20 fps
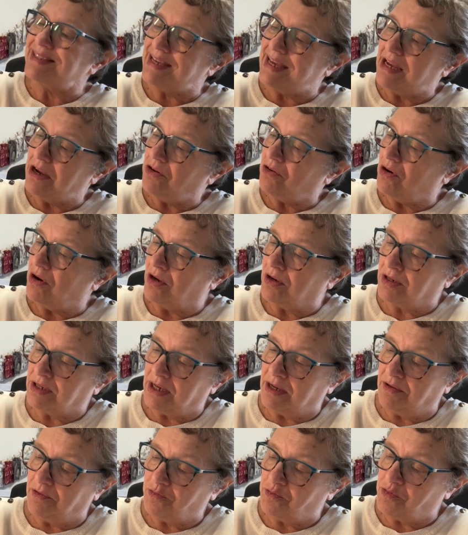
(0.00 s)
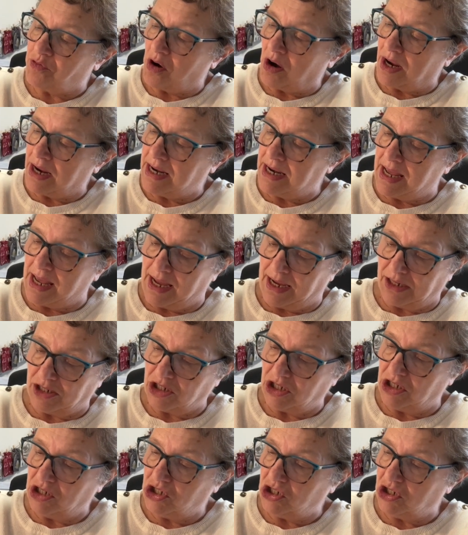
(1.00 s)
here on Friday,
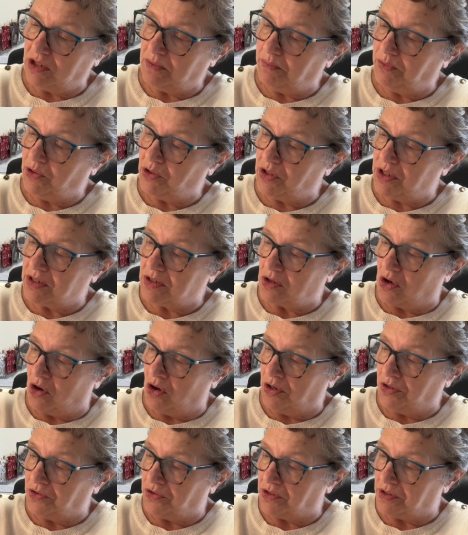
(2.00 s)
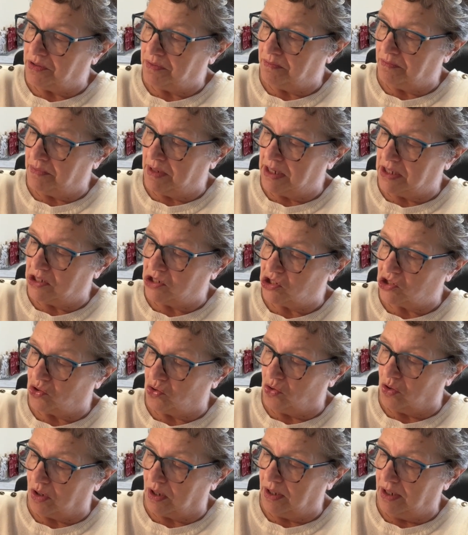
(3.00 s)
actually. I should have put this on her to make
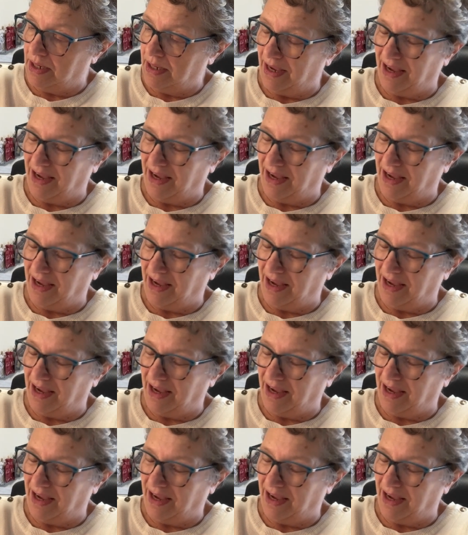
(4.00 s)
sure.